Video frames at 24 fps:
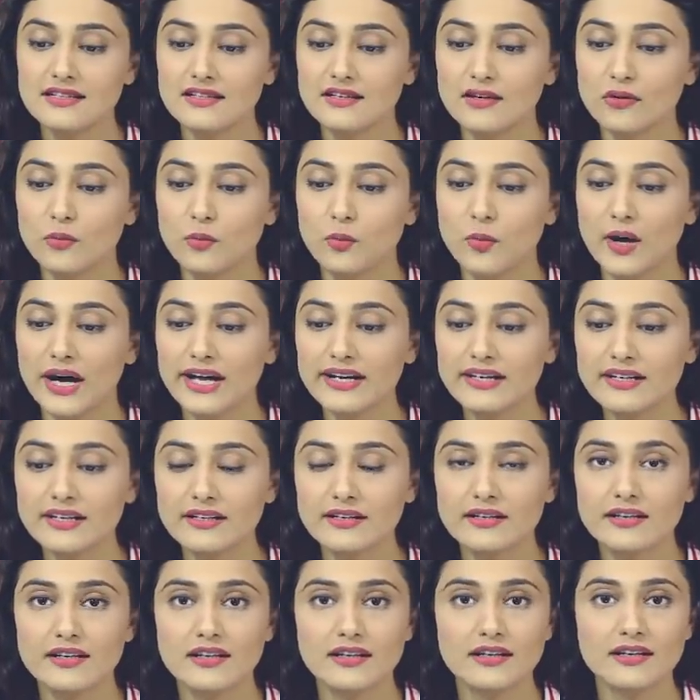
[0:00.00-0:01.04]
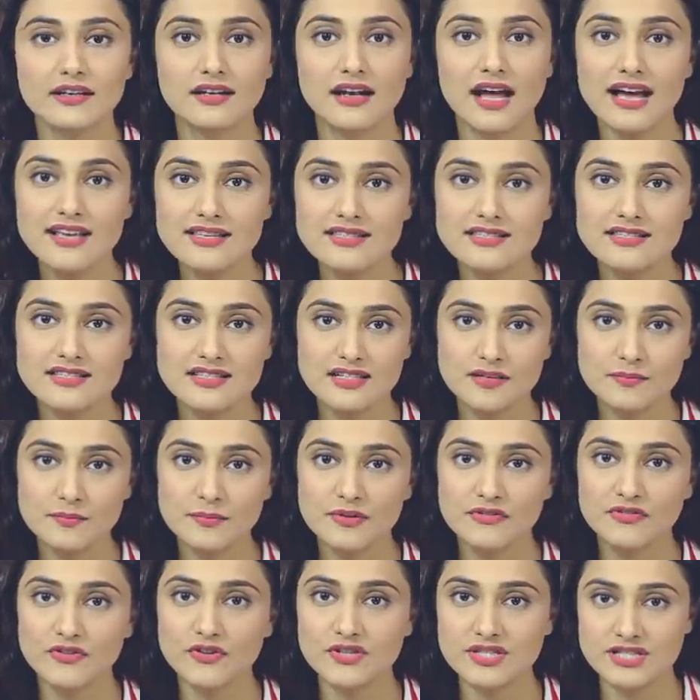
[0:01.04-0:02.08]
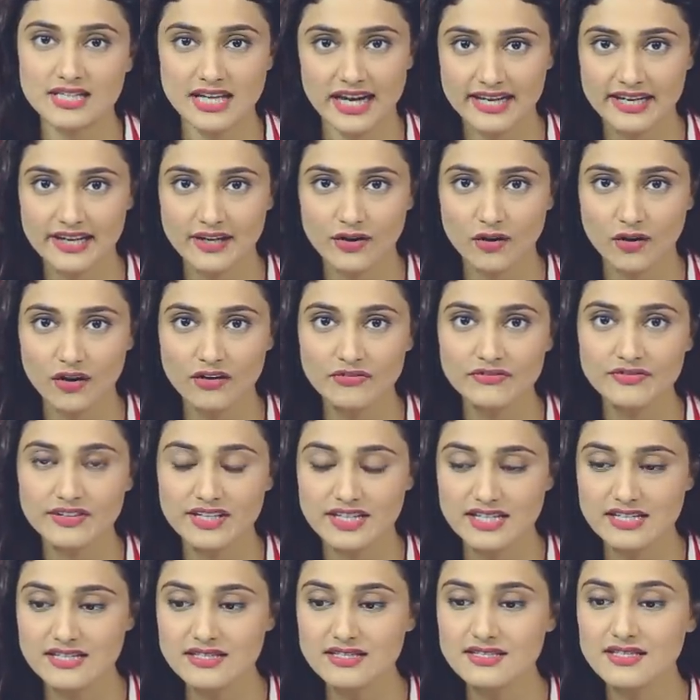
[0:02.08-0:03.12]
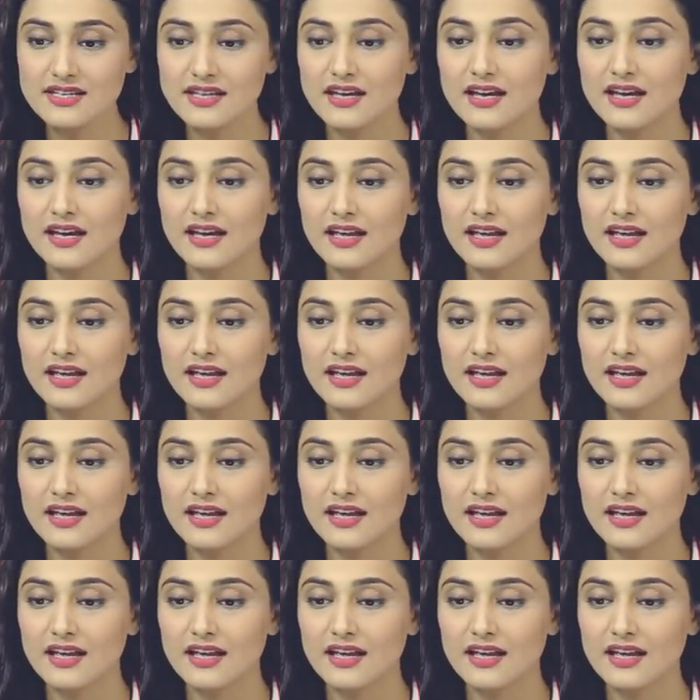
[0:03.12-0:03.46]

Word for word: uh, one last tip before signing off is